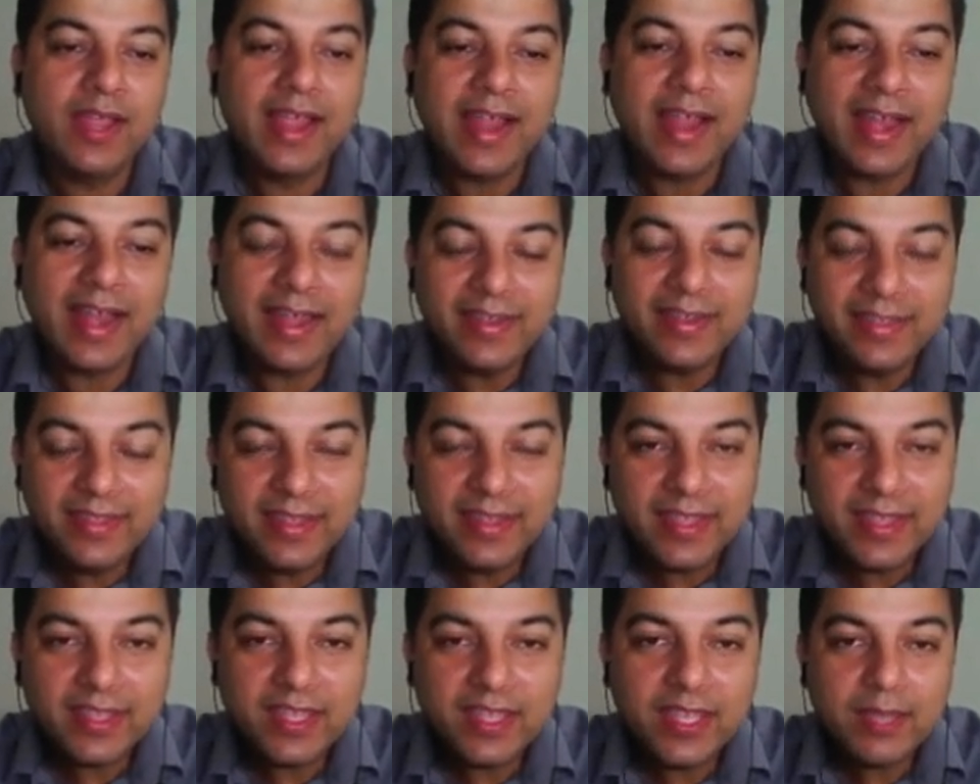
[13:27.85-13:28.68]
and they
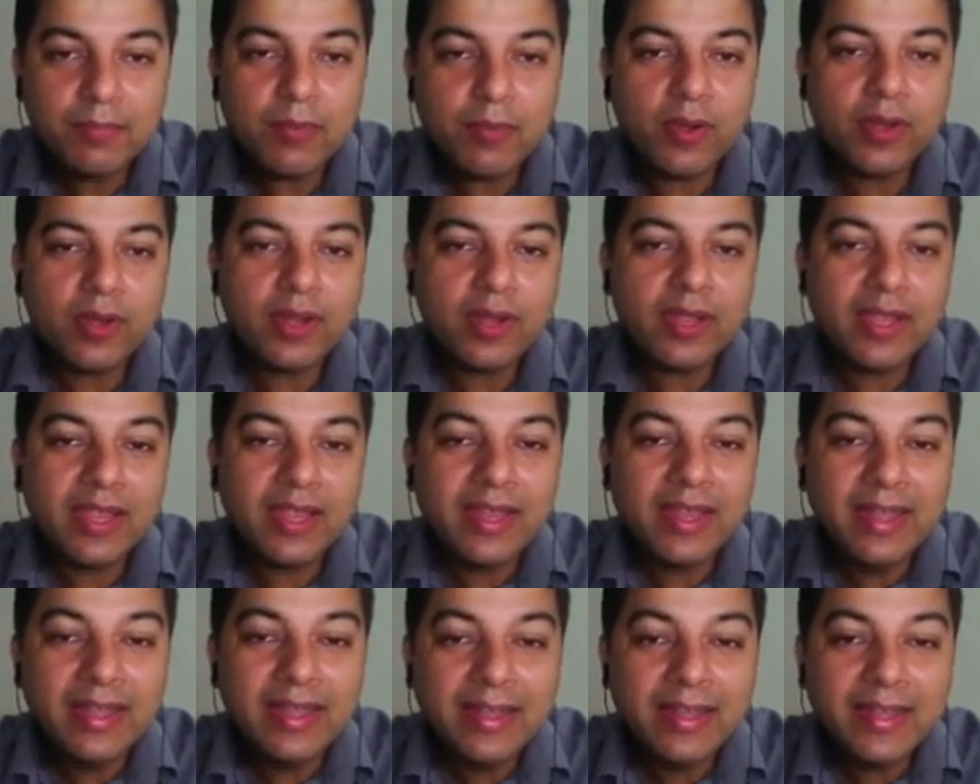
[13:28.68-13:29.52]
keep on
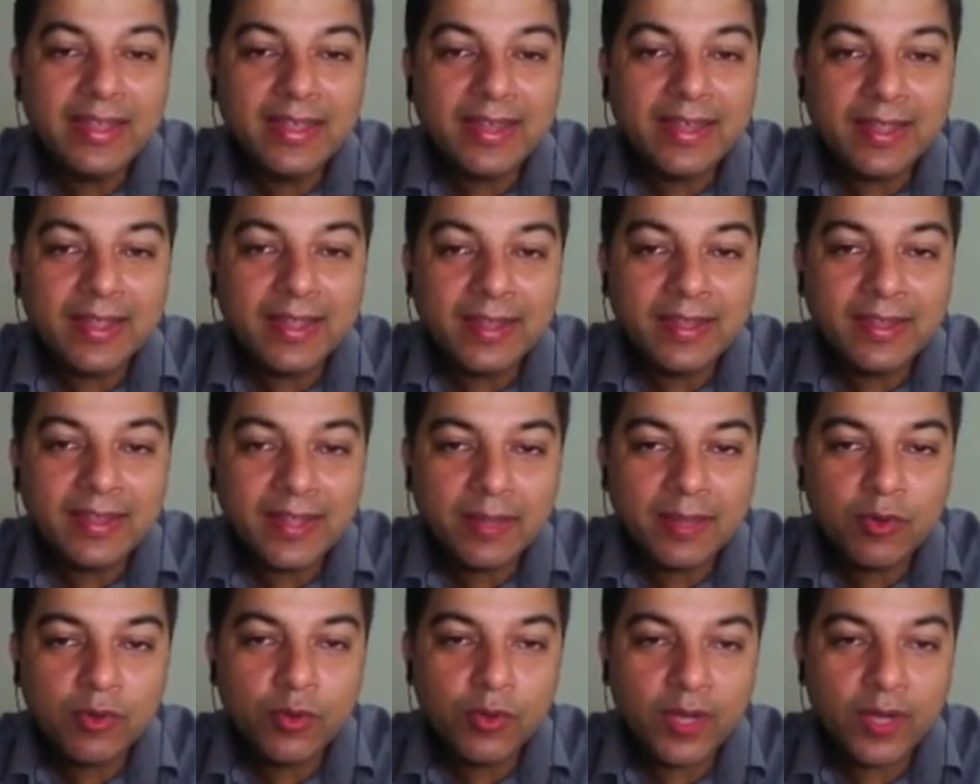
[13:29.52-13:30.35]
integrating
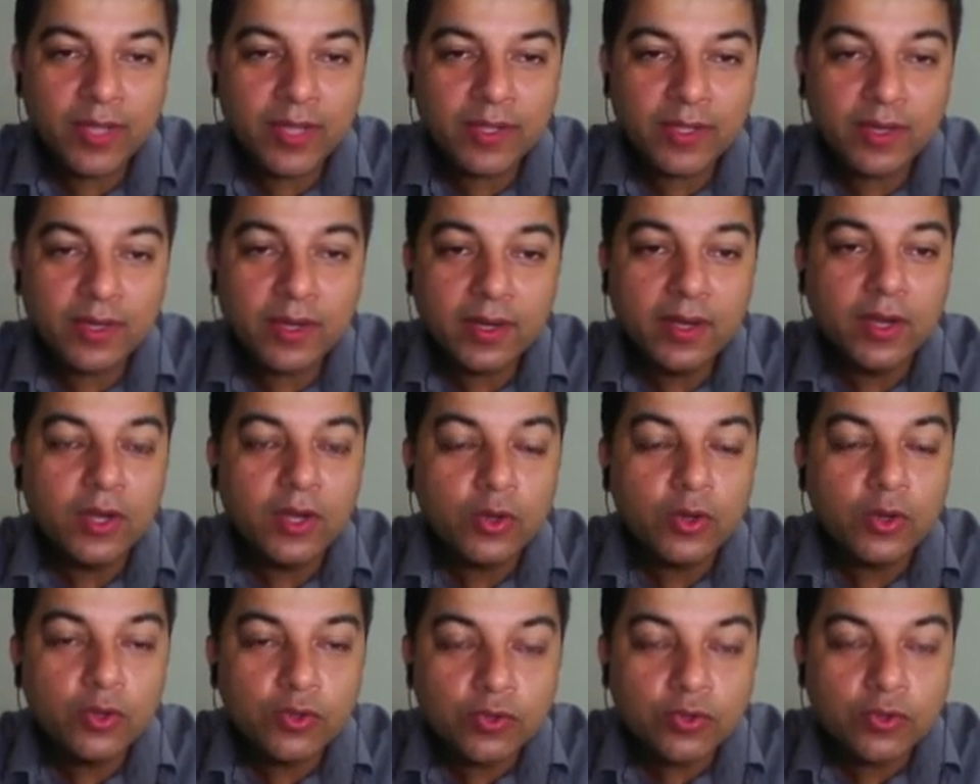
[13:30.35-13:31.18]
them together
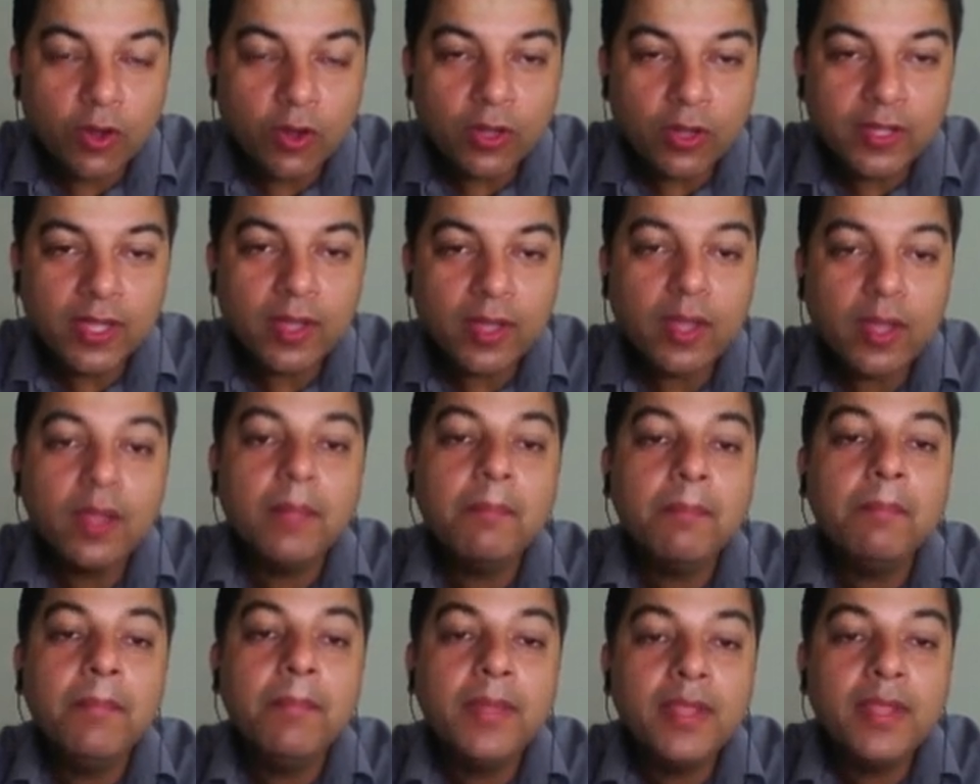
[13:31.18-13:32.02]
to solve the
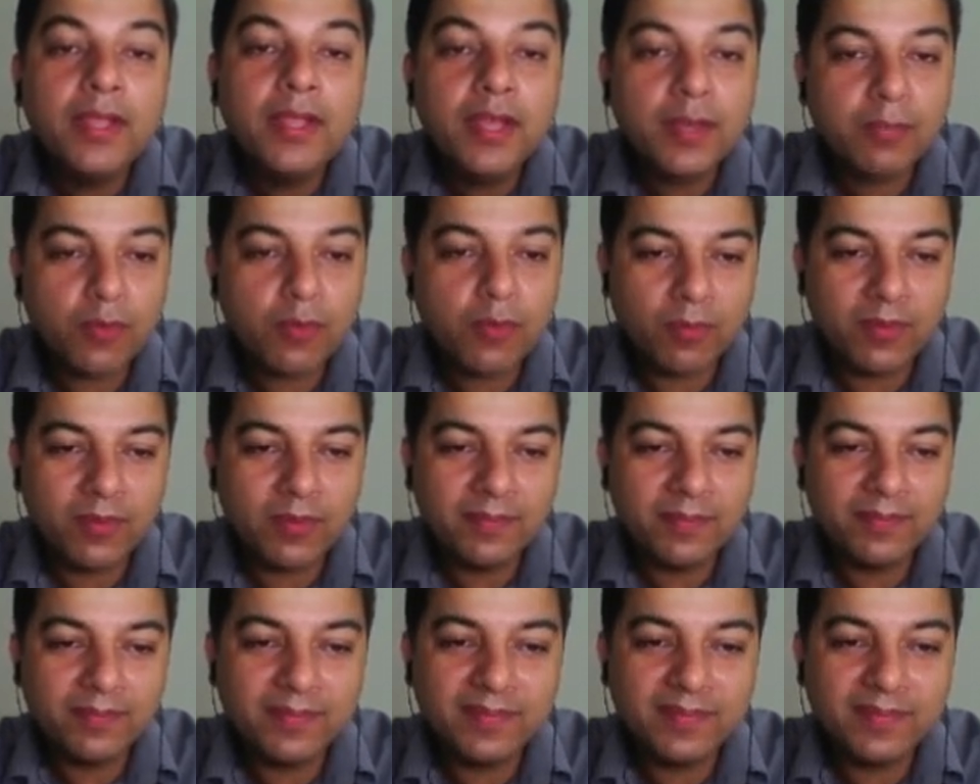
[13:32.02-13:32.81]
bigger problem.